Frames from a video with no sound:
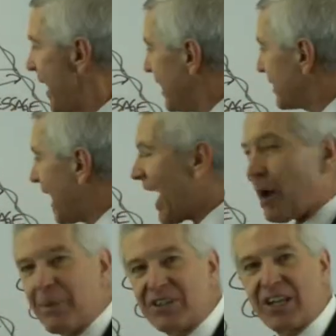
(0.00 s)
is to
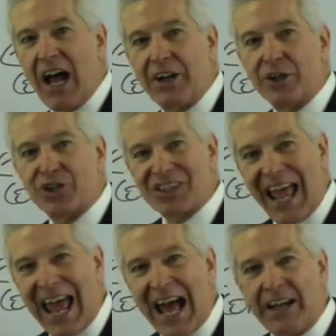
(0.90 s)
help us to
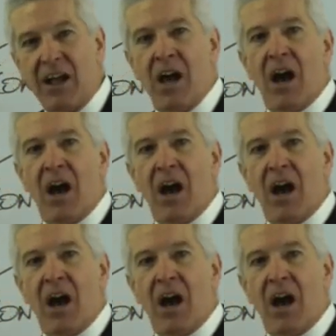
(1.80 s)
understand